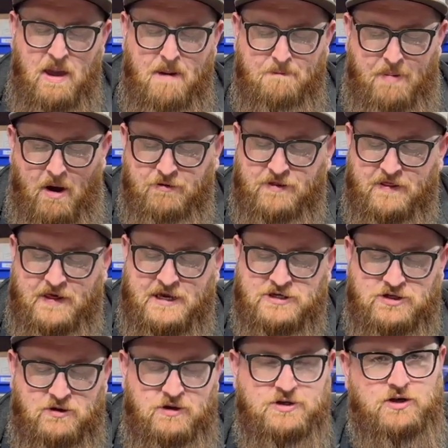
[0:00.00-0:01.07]
Both of these
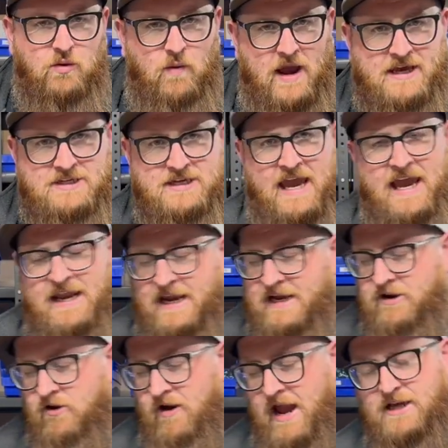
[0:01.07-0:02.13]
units are
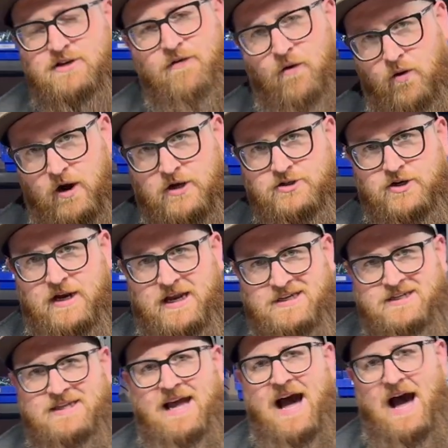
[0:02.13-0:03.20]
wastegated. Your S400 is
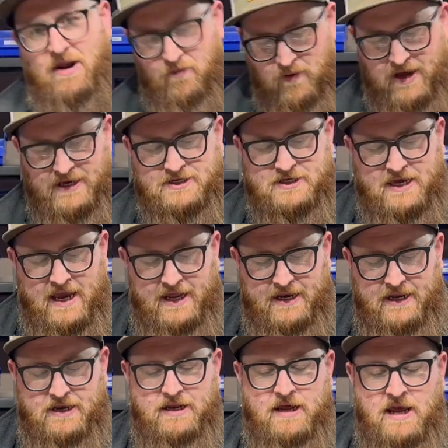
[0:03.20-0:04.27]
not
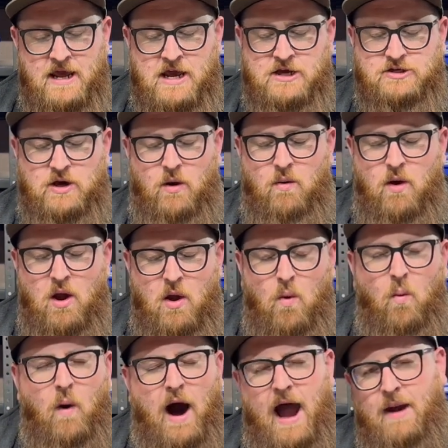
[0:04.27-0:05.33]
wastegated. So
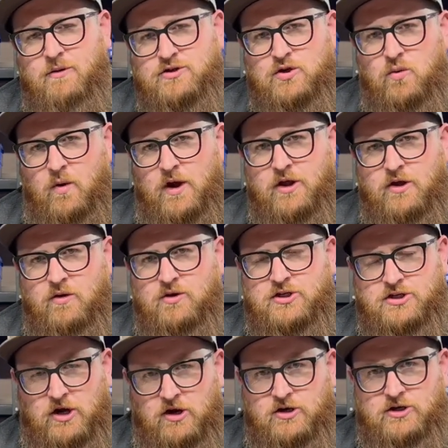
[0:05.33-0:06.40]
why would you want to use
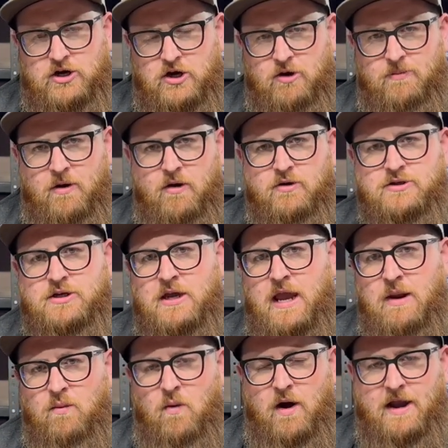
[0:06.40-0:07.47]
certain turbos
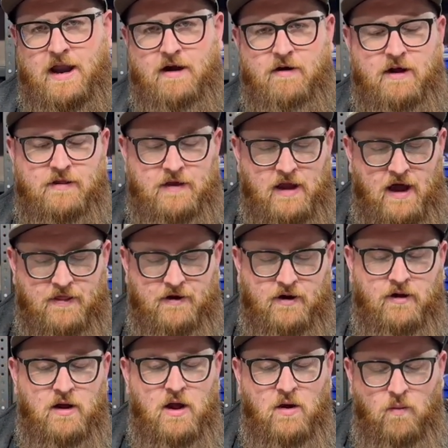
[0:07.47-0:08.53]
in one area or the other?
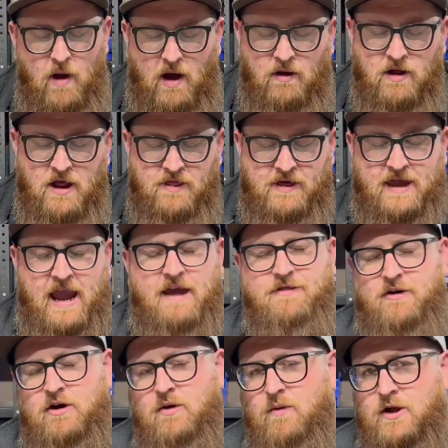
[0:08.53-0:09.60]
Well, the
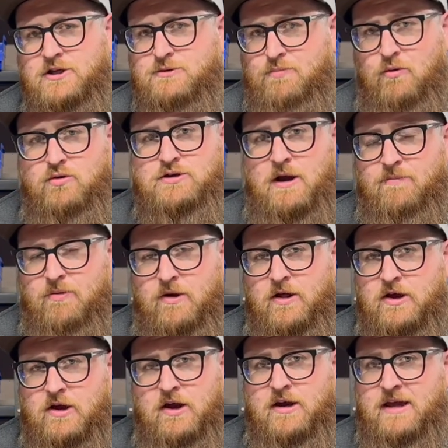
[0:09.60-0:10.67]
K31 spools up really
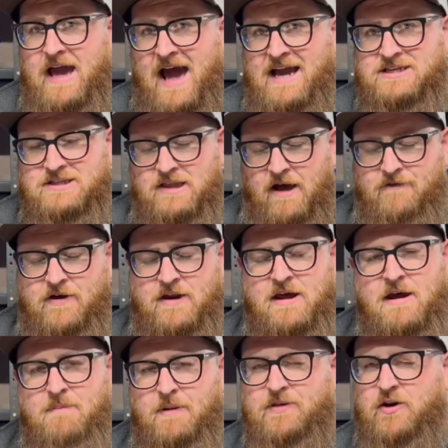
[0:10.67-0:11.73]
good. Guys love it,
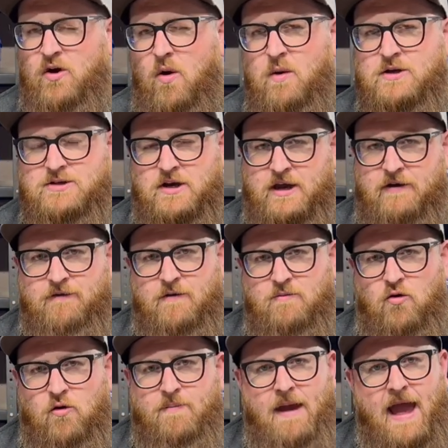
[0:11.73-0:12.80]
but they're always looking for
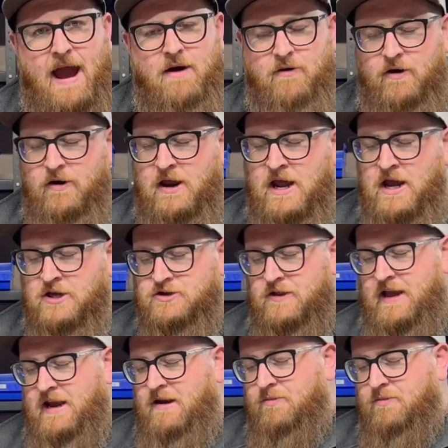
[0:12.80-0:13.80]
more power. So they end